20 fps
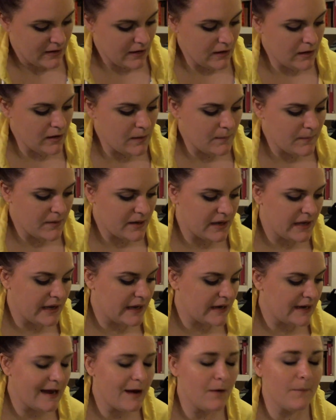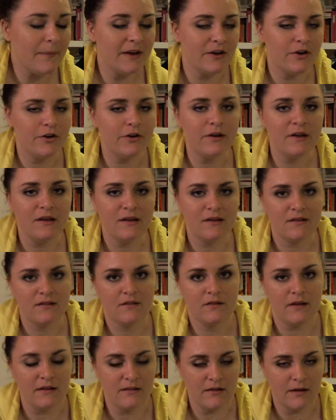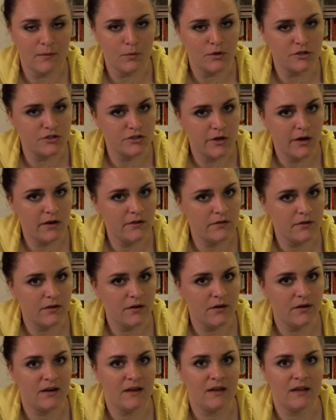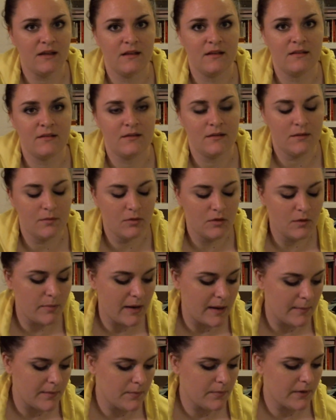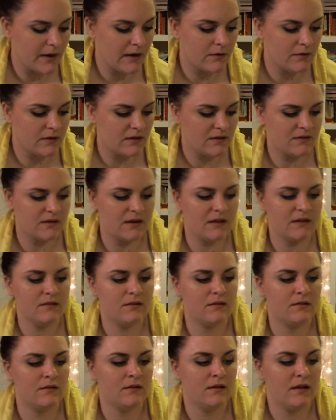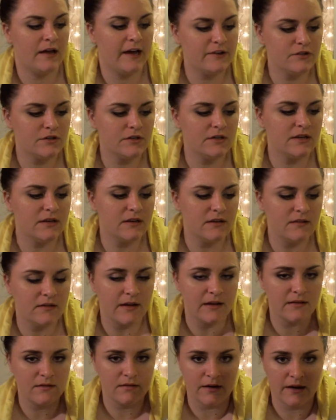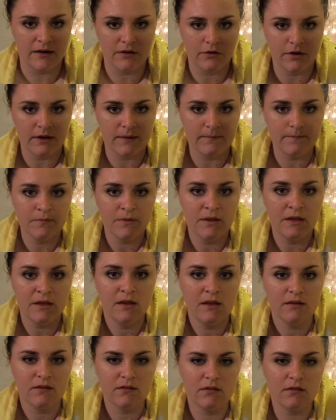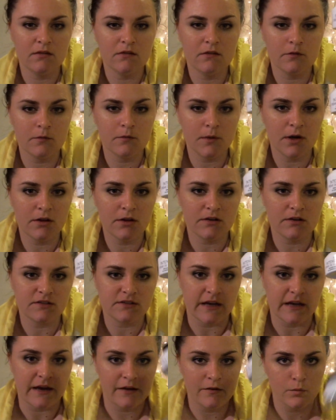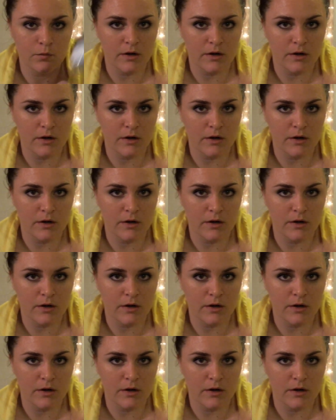And now my current nighttime moisturizer is the Bobbi Brown Intense Hydrating Intense Night Cream. This is a smaller size.